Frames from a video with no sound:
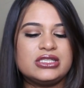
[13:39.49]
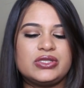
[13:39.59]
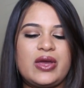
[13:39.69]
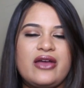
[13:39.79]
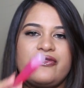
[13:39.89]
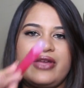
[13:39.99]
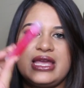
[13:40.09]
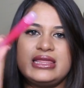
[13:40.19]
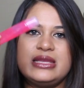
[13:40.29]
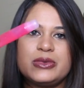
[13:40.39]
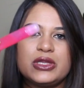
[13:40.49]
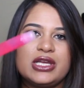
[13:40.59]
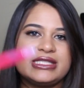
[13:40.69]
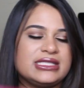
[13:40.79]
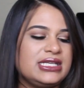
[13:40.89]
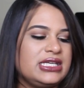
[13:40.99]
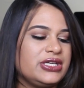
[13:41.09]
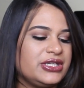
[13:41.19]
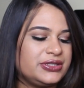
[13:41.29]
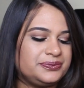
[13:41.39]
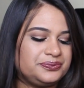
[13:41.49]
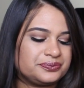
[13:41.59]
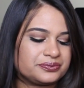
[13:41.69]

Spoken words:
So I have a lip gloss in here.